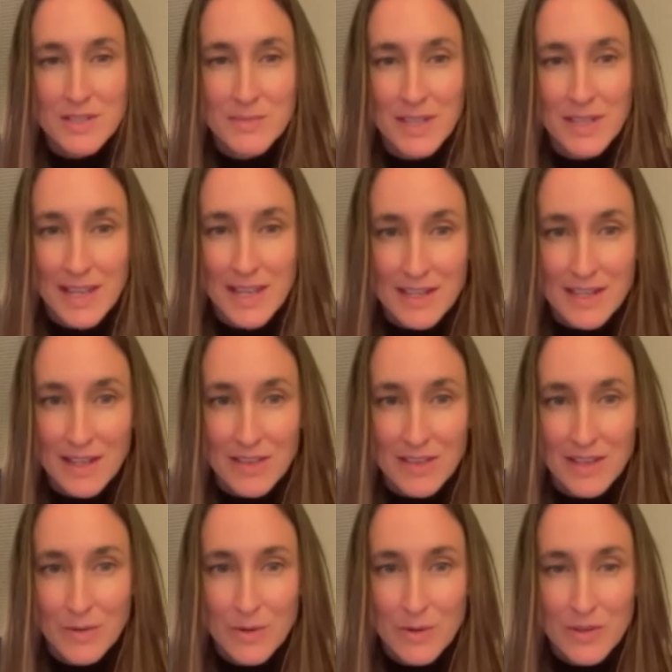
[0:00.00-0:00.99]
mechanic
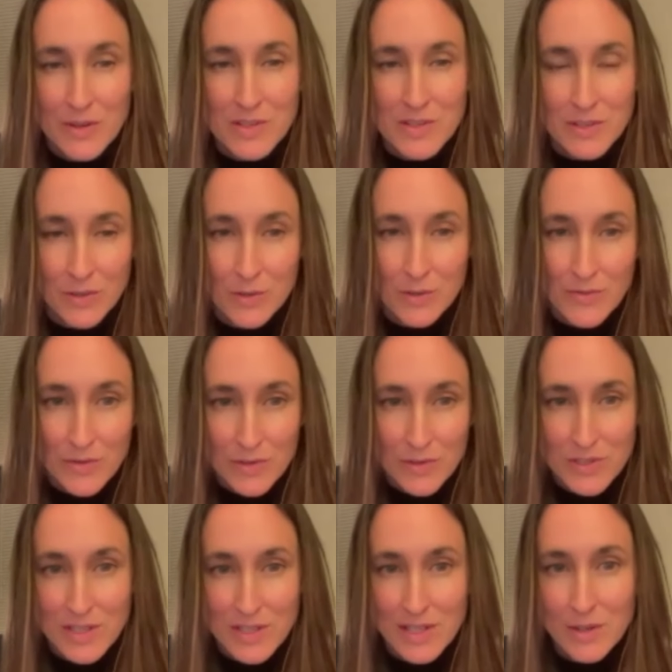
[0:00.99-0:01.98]
thing, whether it's the
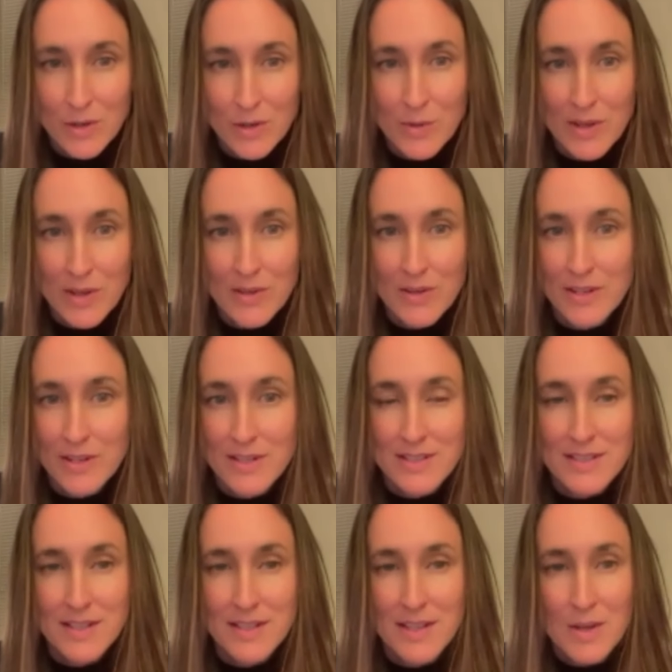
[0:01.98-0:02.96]
university or whether
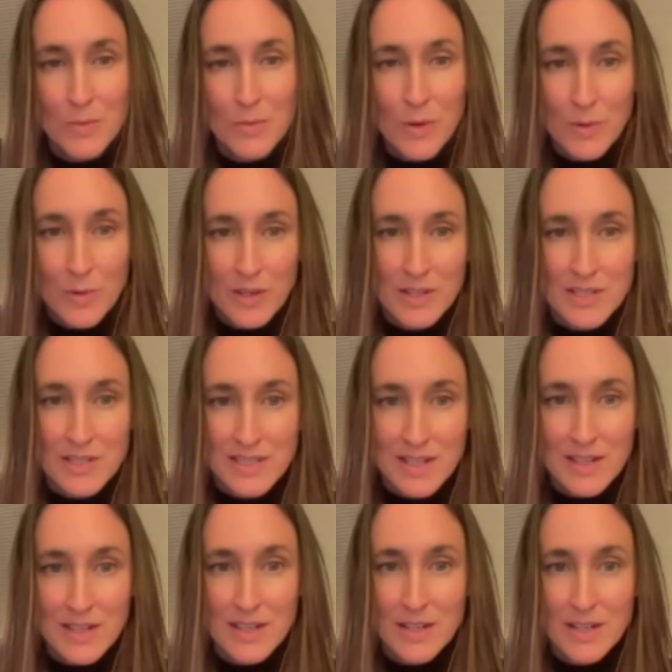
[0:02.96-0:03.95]
it's what we're going to
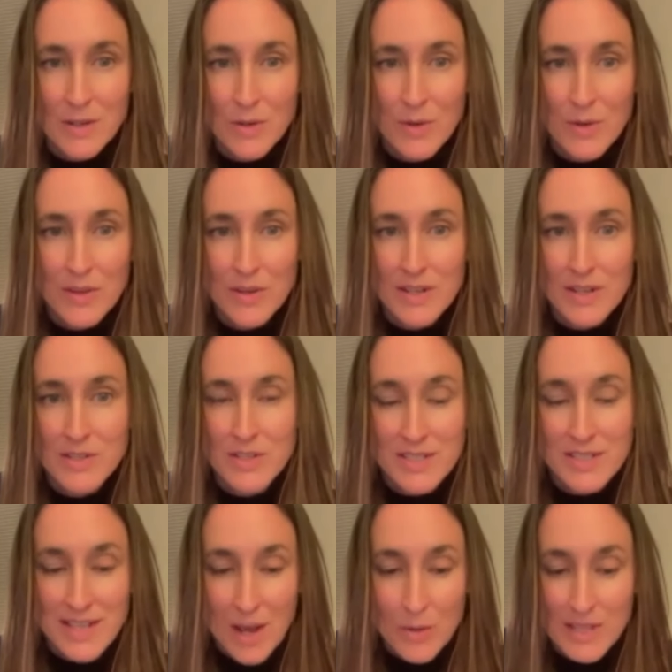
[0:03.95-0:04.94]
study or whether it's
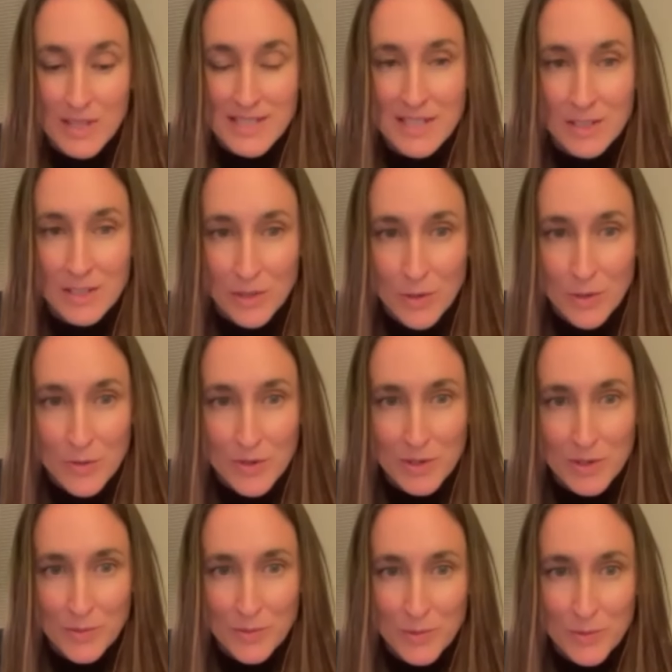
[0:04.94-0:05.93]
just how we sit alone
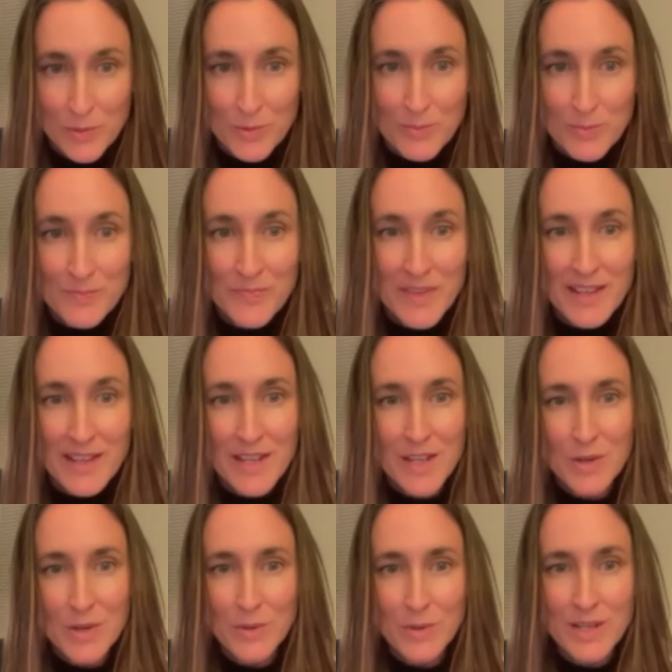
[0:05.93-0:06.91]
in a room,
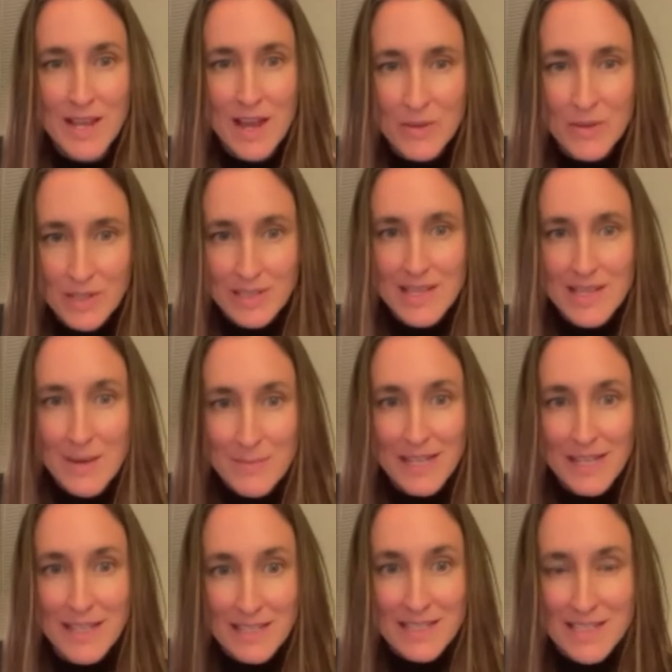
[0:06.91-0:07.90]
we now need that
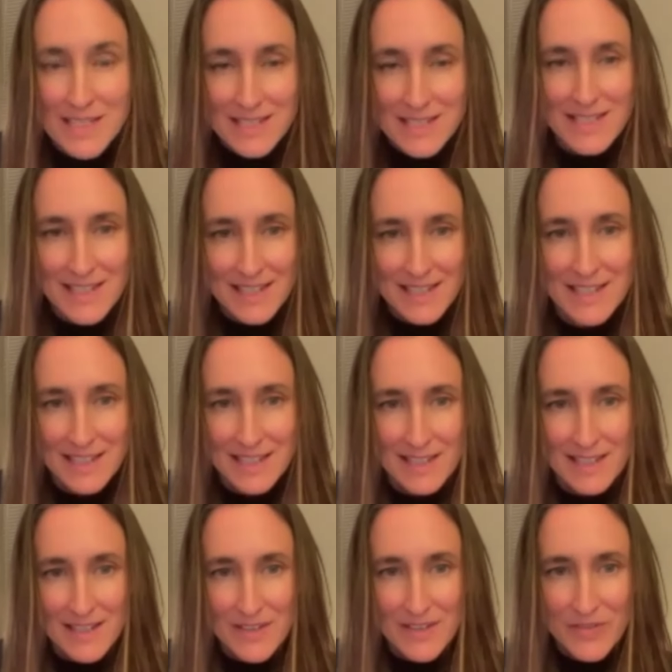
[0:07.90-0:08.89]
mechanistic
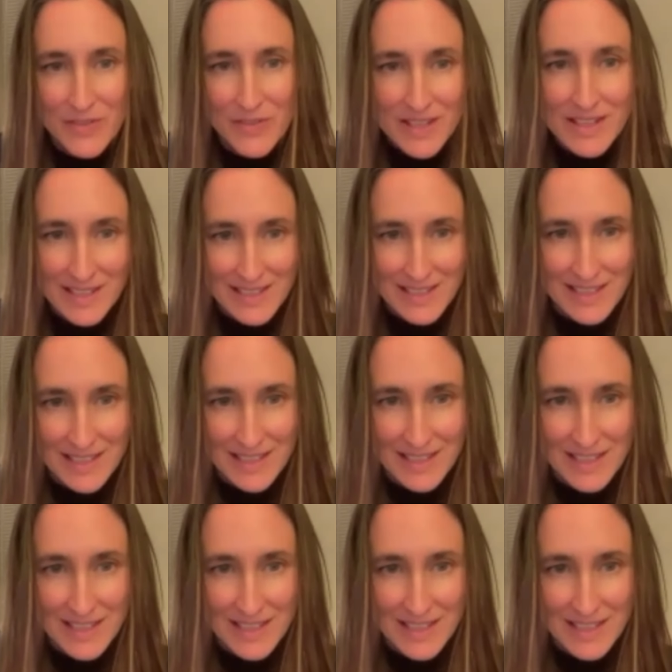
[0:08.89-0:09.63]
feeling.